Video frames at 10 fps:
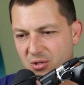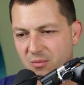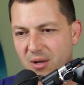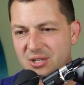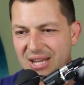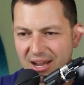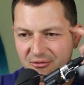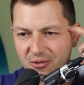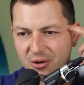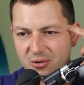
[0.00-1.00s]
too much
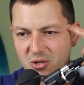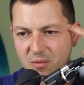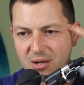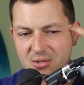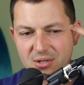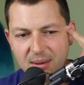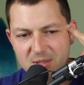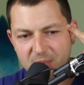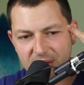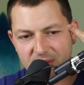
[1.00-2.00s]
effort, or I'm
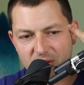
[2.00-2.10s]
spending